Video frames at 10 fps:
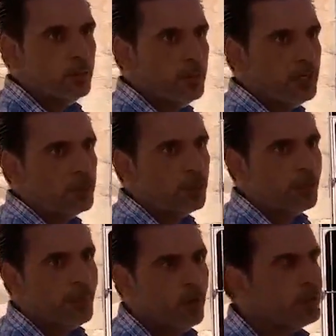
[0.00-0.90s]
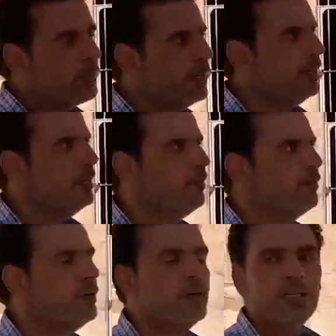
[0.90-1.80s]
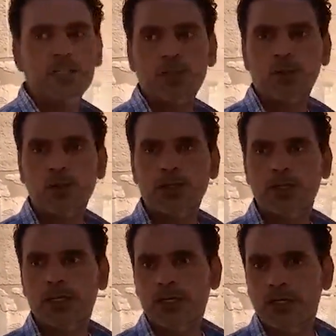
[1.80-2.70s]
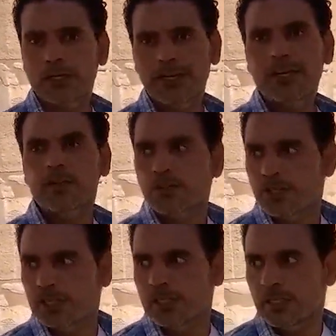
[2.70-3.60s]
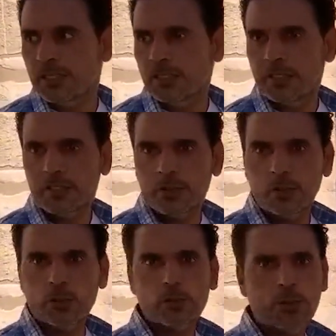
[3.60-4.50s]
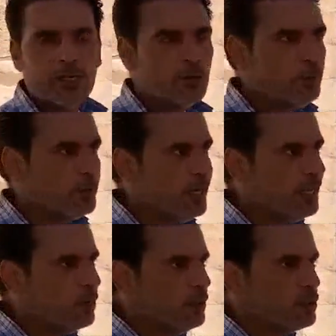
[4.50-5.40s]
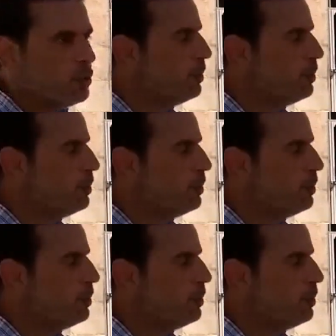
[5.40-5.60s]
we are talking about him very strong energy. So not one cobra like we saw